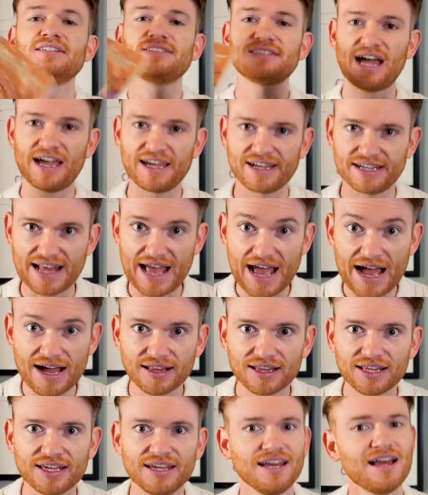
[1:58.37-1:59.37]
Diagon
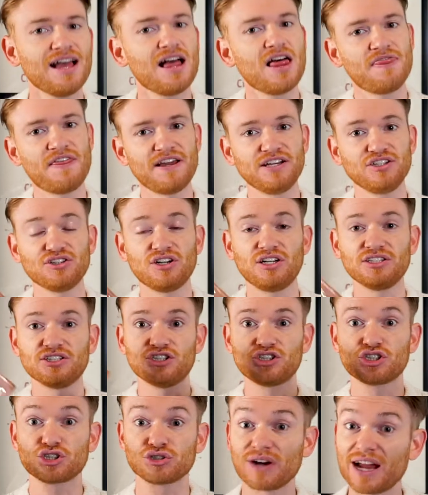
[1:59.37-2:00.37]
Alley. Then you're on the
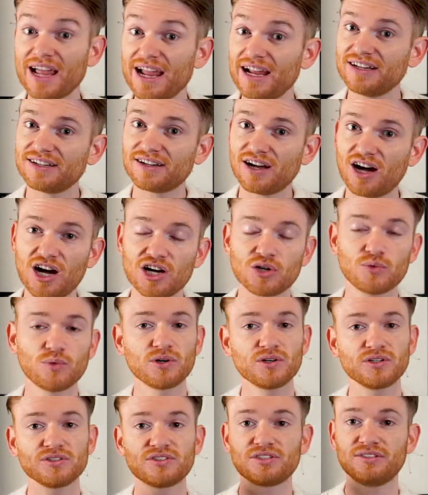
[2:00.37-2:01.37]
train in
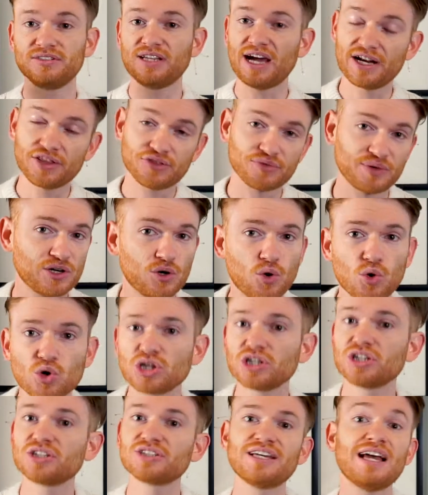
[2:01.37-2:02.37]
Hogwarts, 9
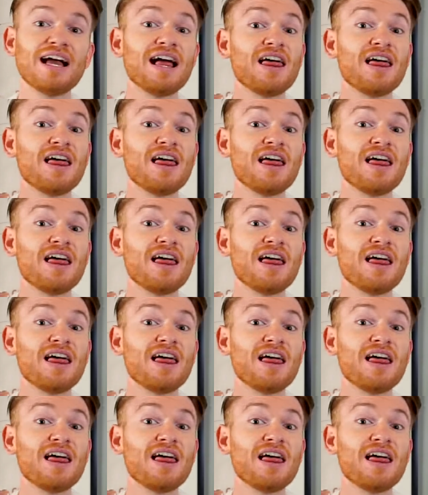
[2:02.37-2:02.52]
3/4.